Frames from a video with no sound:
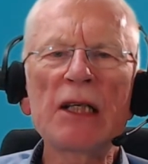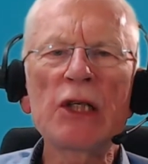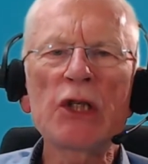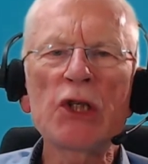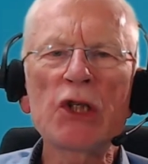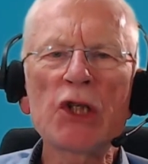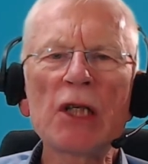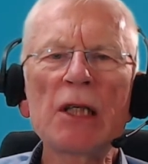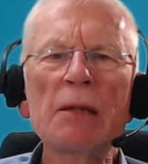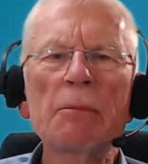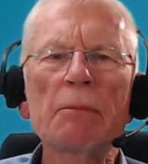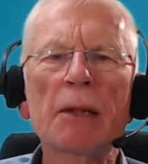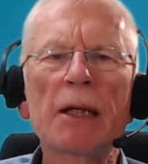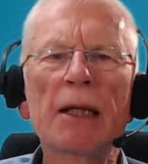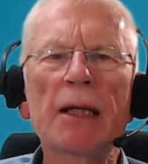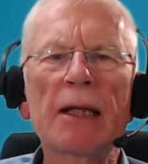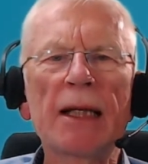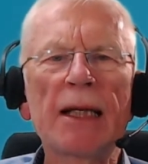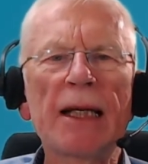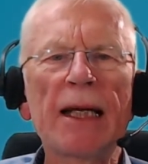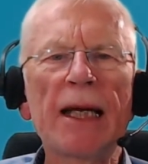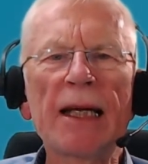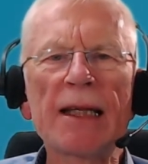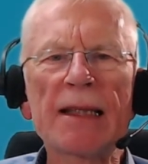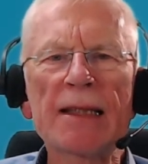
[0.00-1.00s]
cheap
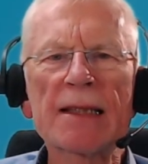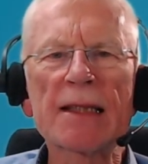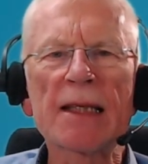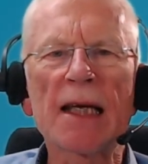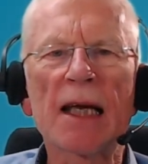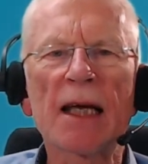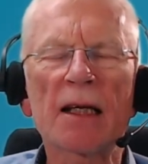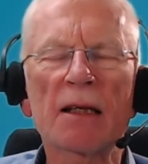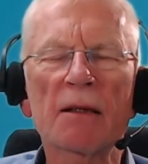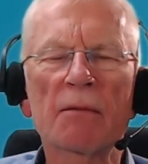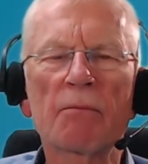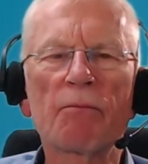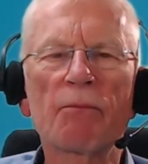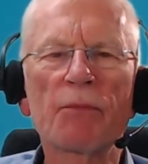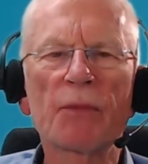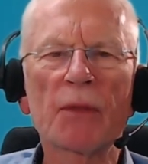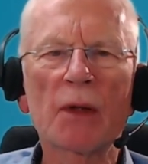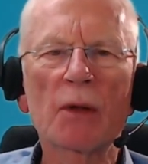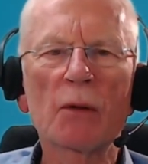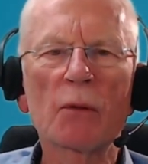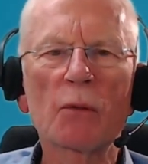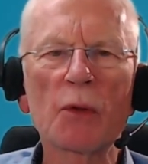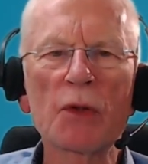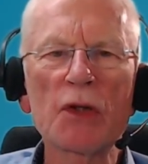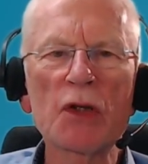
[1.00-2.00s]
headset,
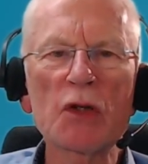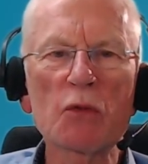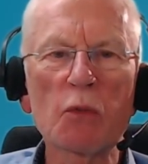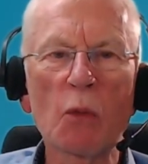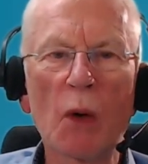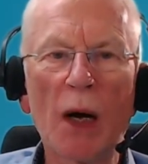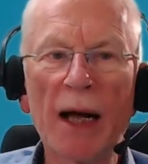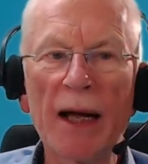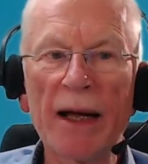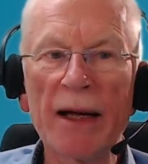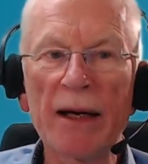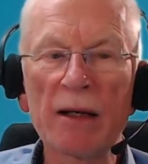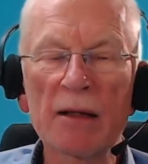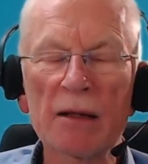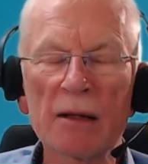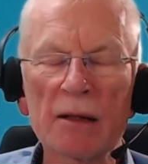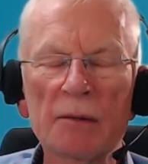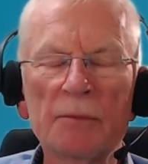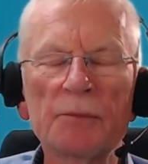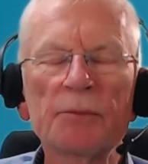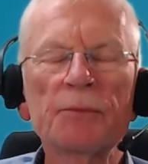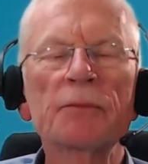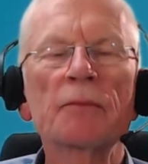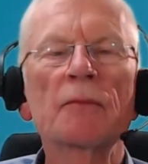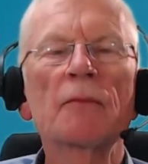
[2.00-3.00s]
which is wired,
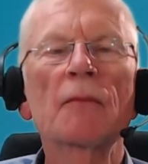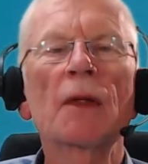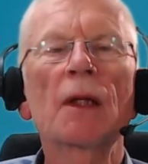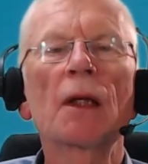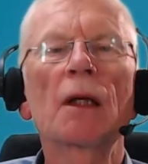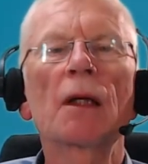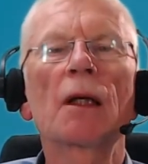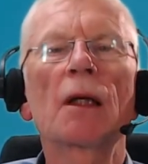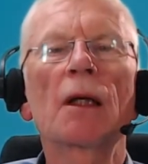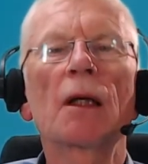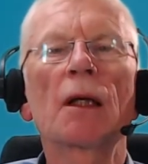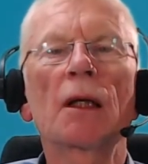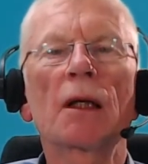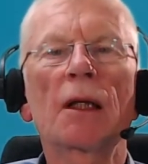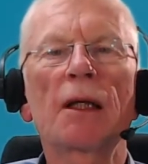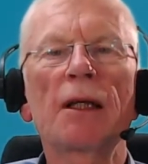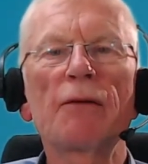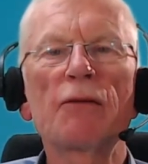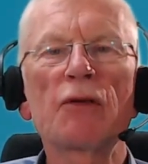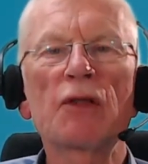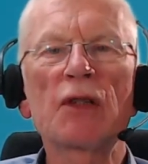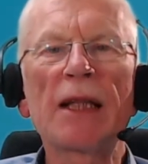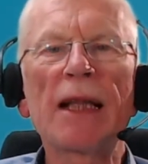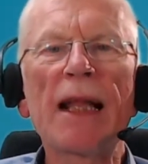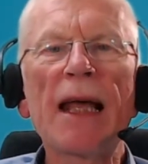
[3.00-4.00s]

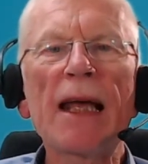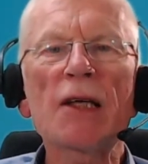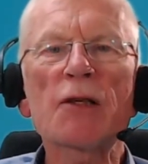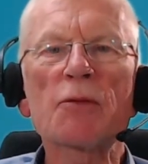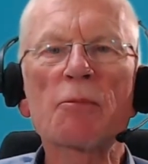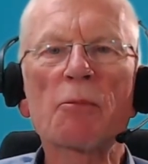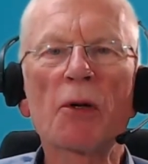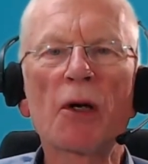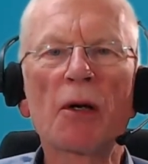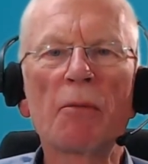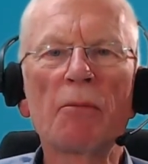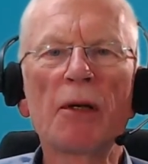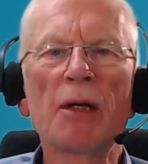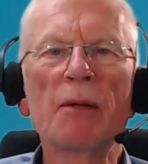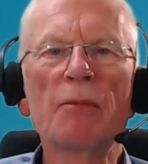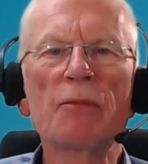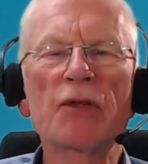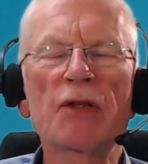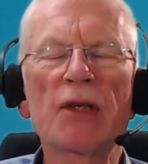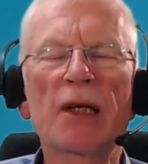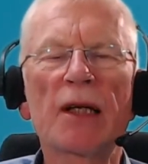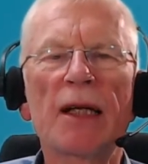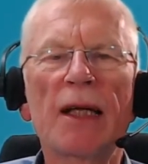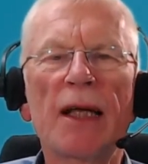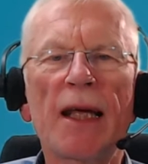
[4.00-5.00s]
gives less
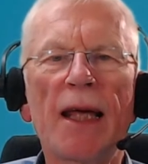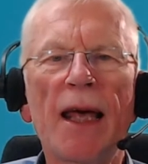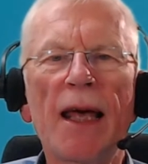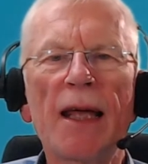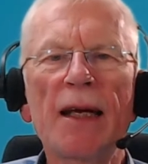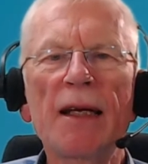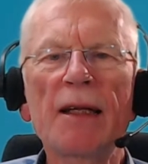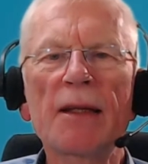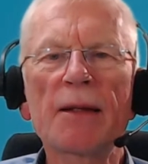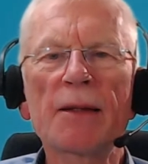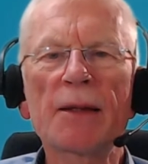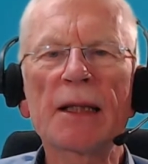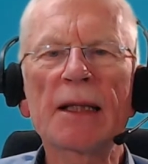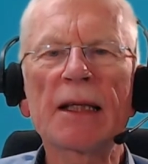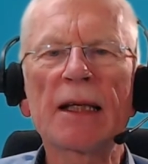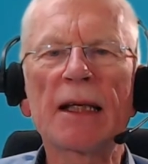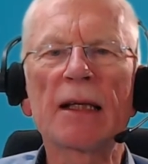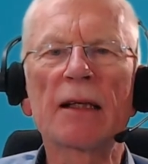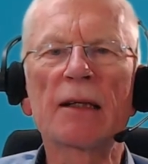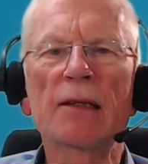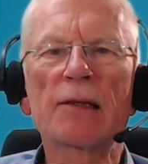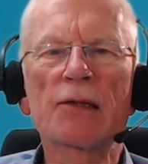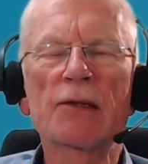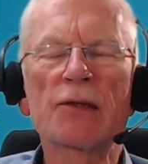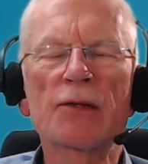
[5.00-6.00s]
problems than anything
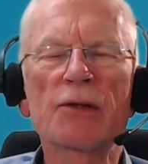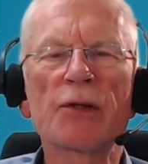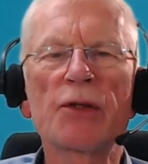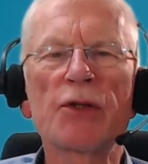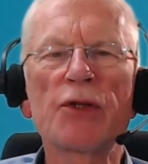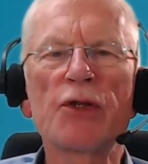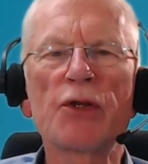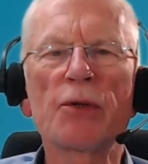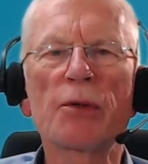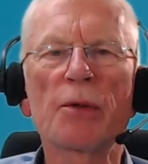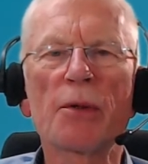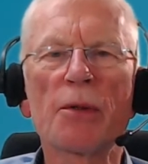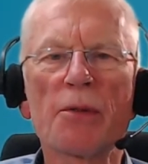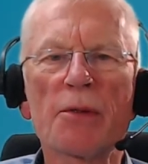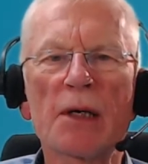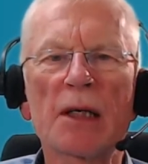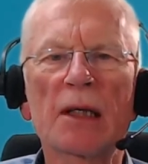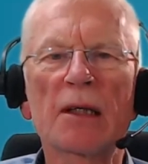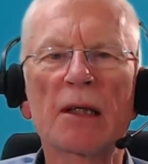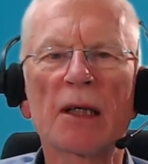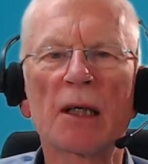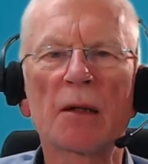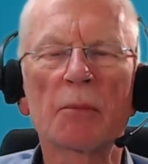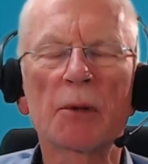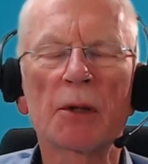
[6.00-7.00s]
else that you can
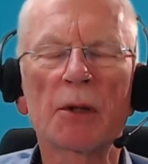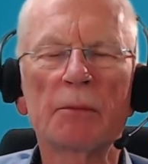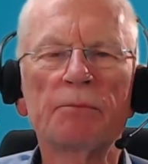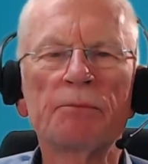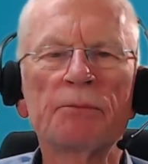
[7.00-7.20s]
think of.